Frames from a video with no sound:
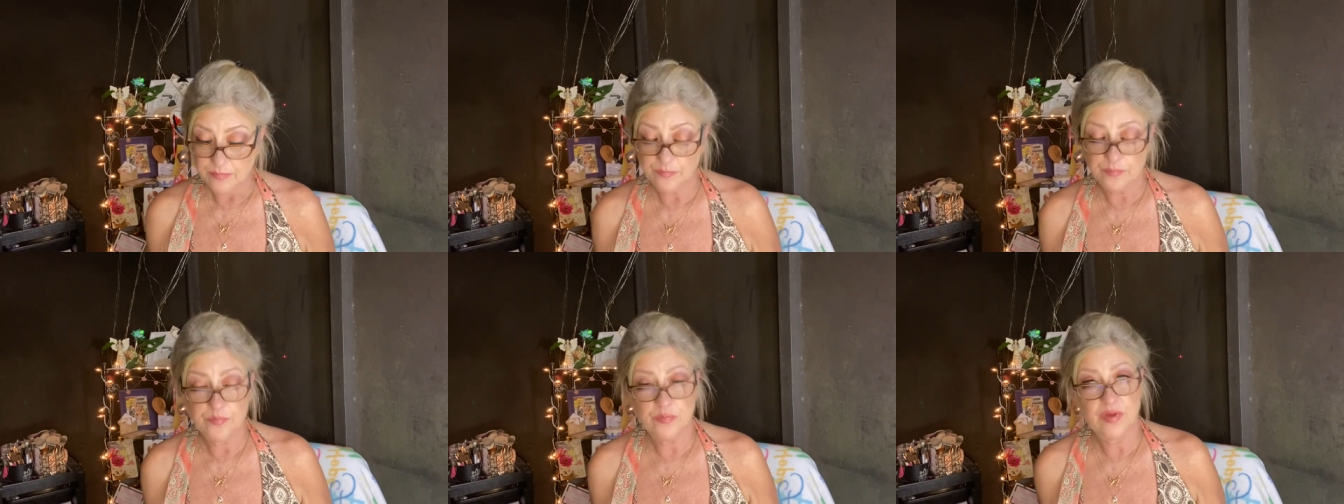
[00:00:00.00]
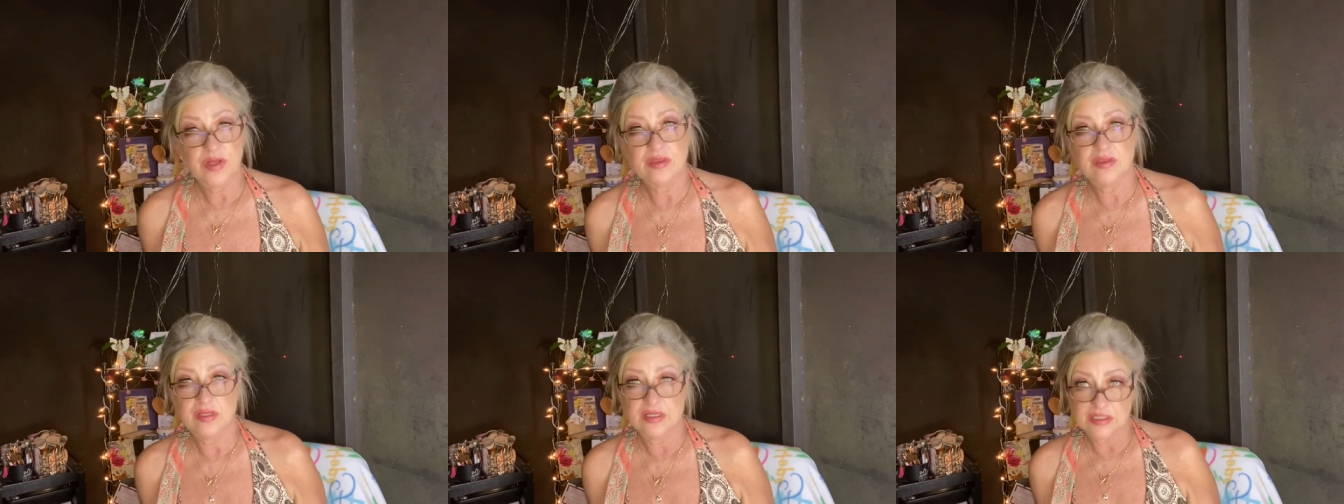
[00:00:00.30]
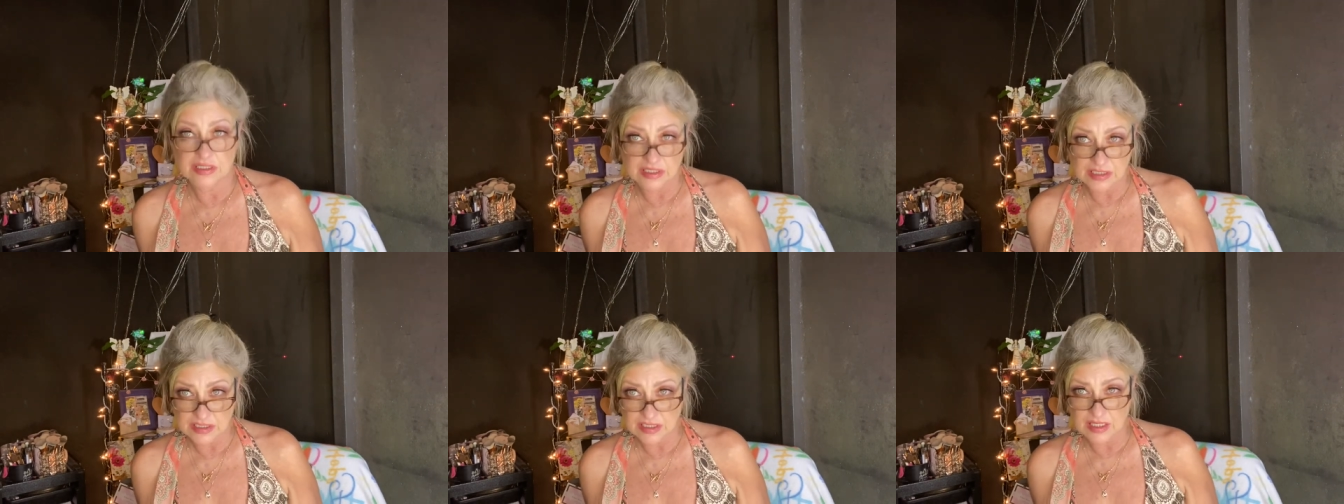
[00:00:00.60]
But
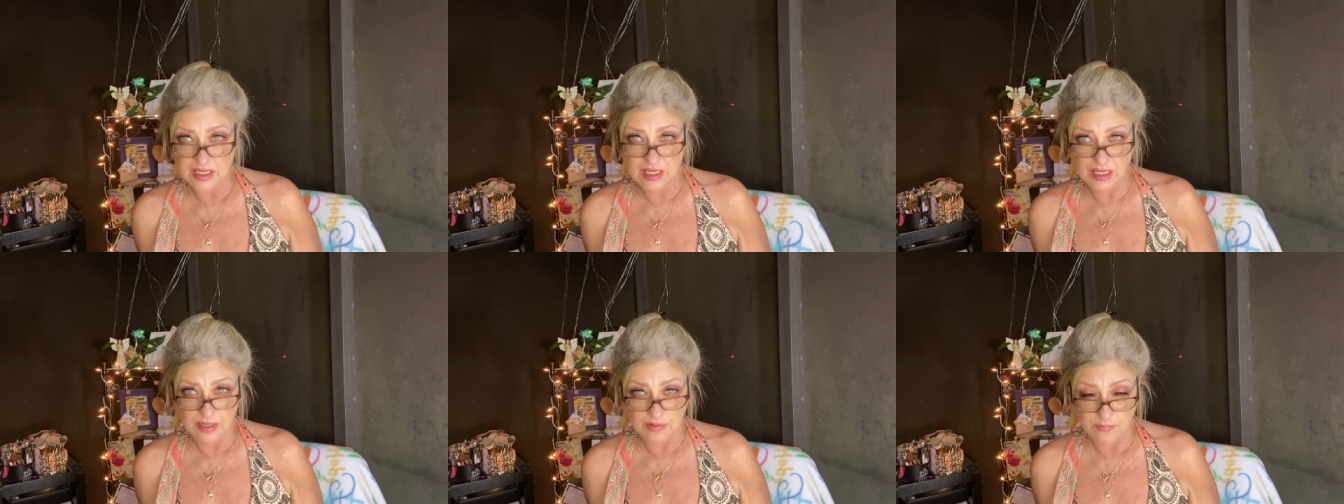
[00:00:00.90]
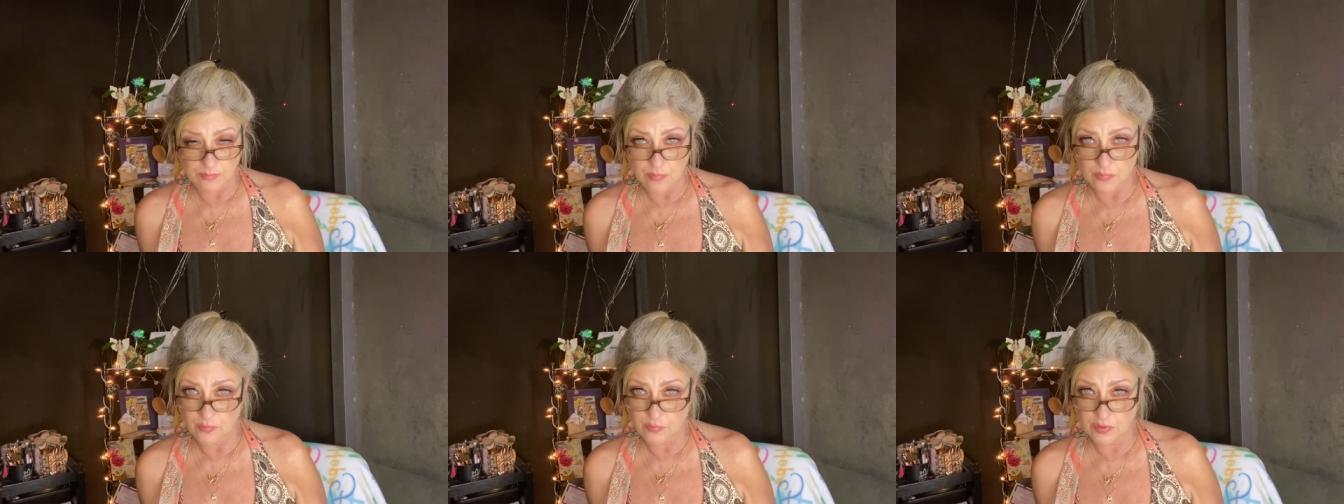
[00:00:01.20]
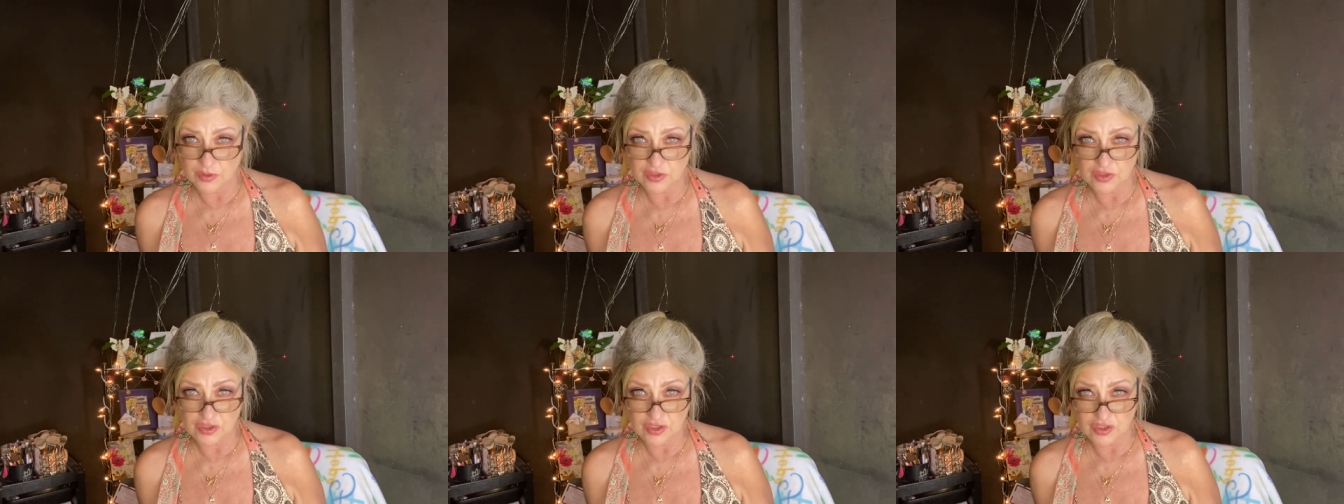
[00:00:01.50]
this kitten
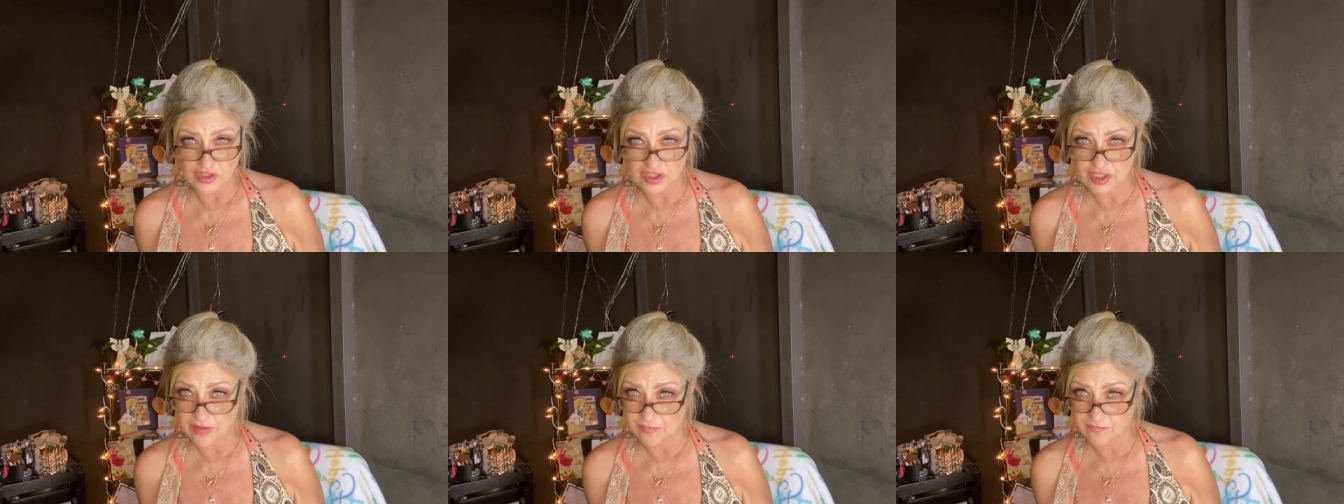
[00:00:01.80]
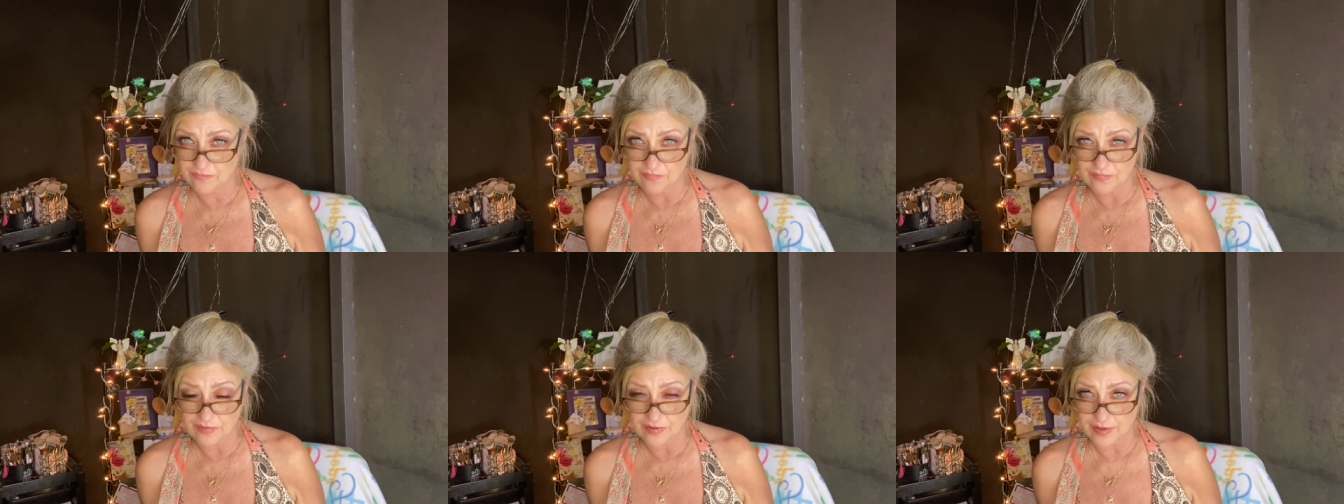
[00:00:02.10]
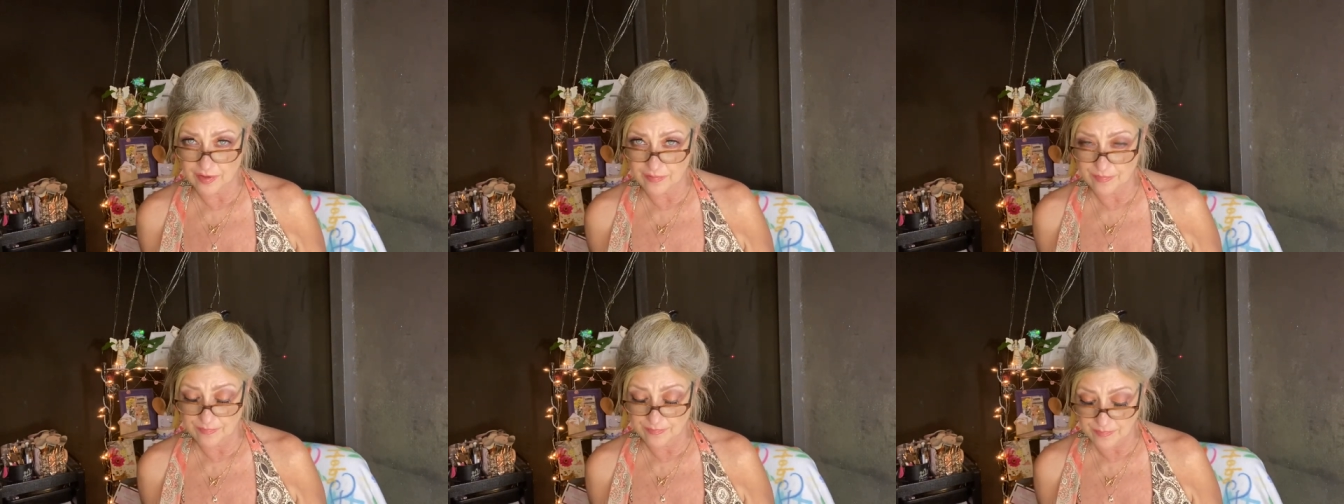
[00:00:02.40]
was shipped
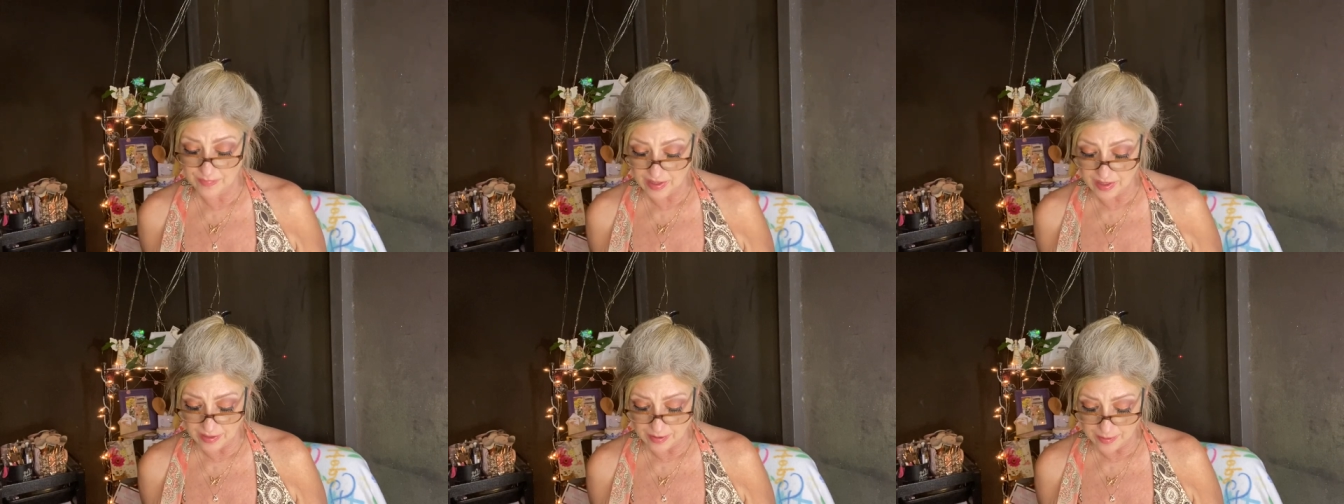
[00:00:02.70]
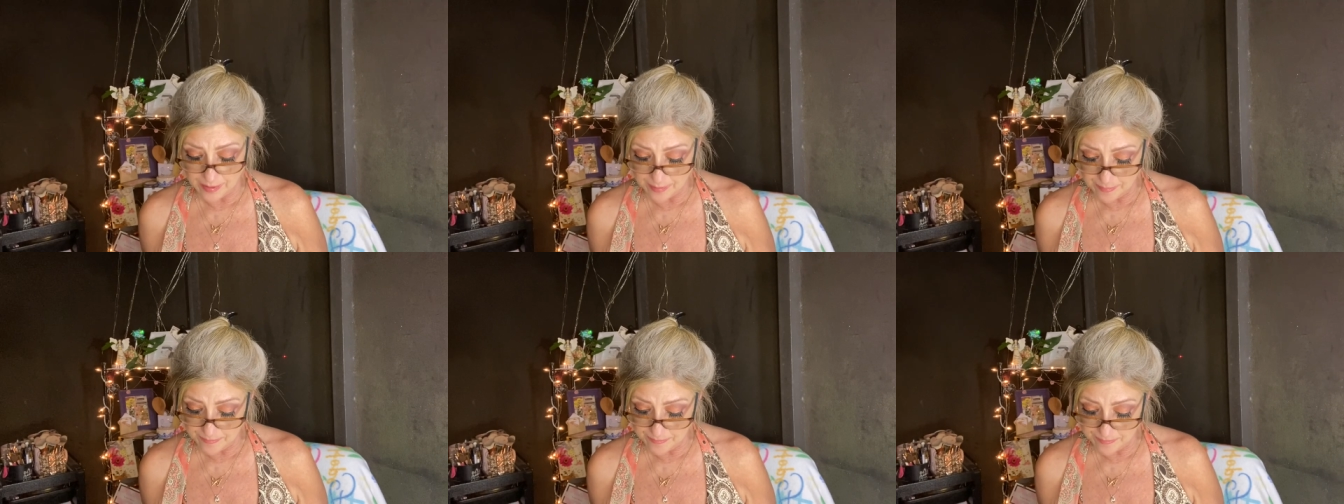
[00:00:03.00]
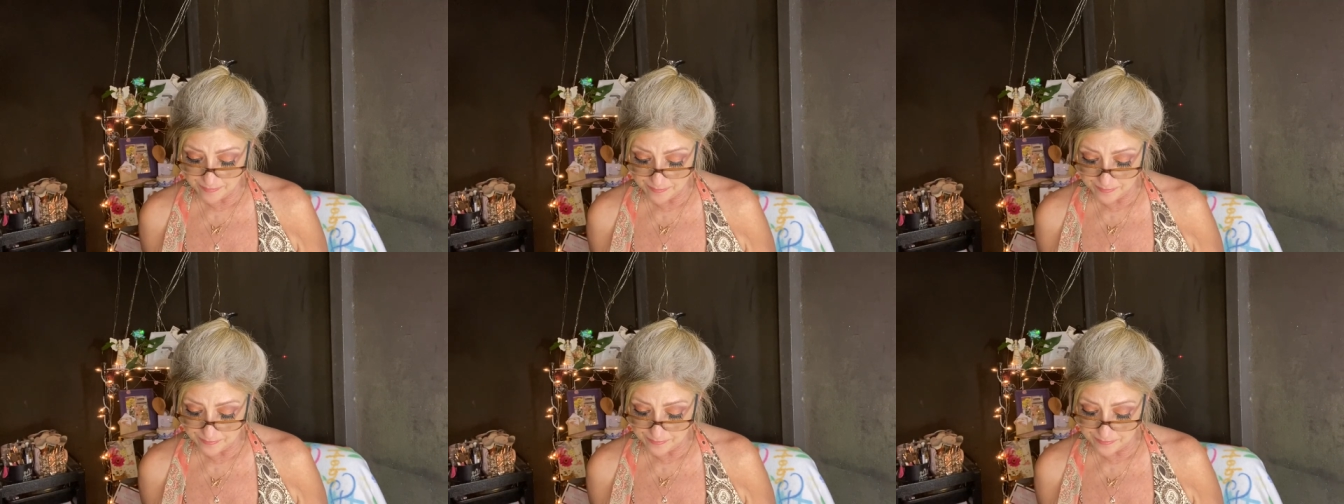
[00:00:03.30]
from um,
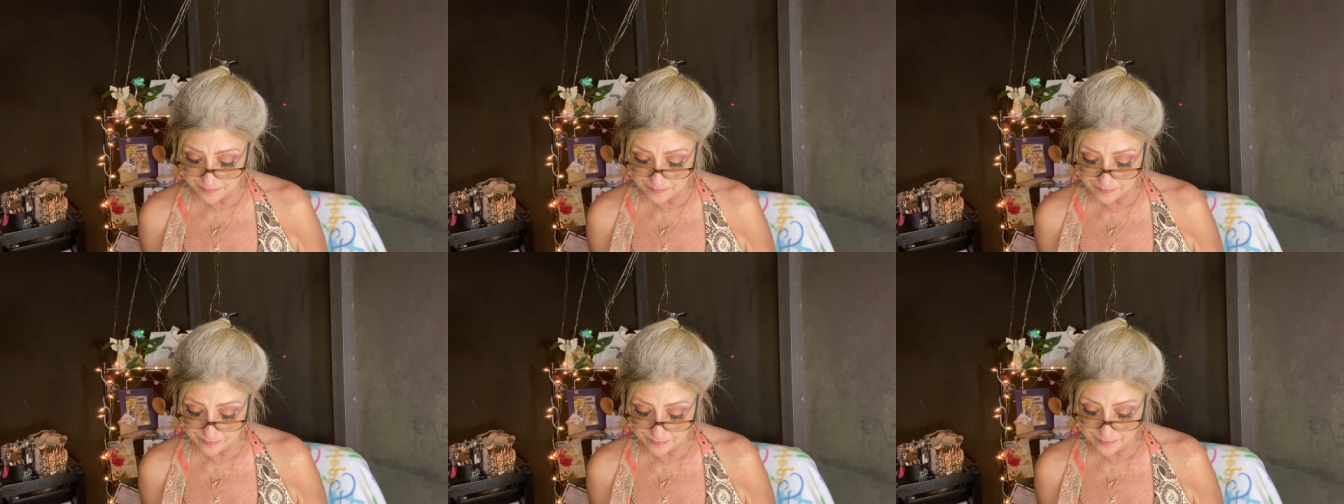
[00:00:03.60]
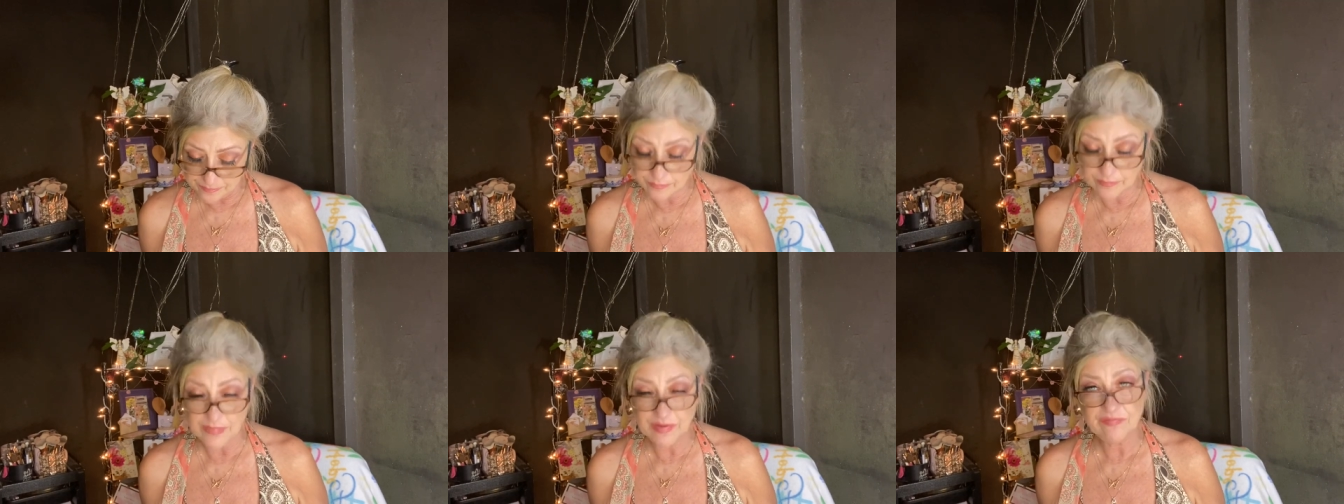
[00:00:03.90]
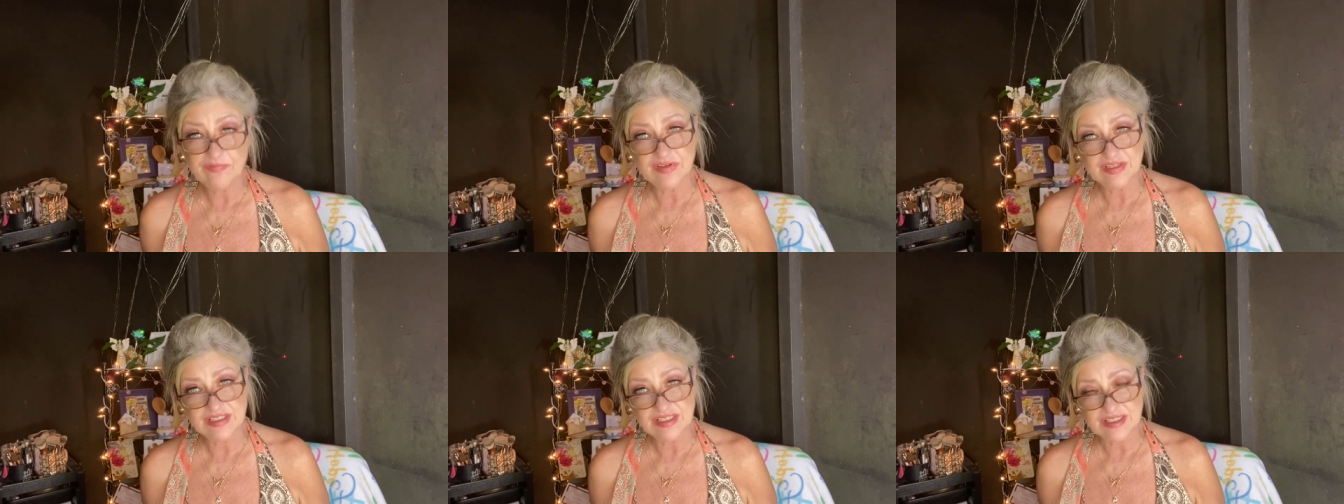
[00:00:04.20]

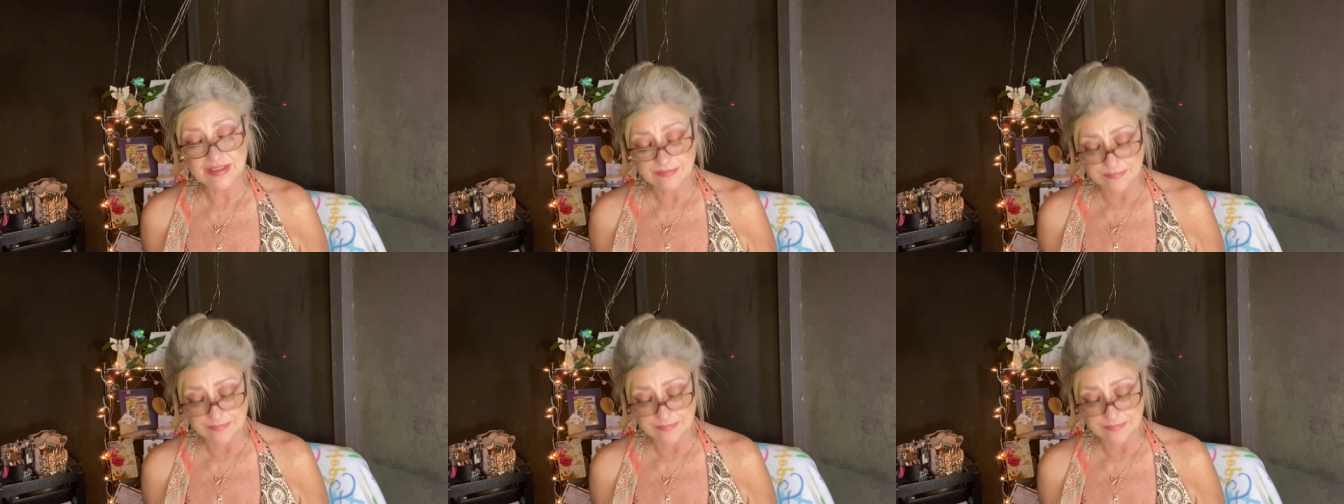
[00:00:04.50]
Memphis.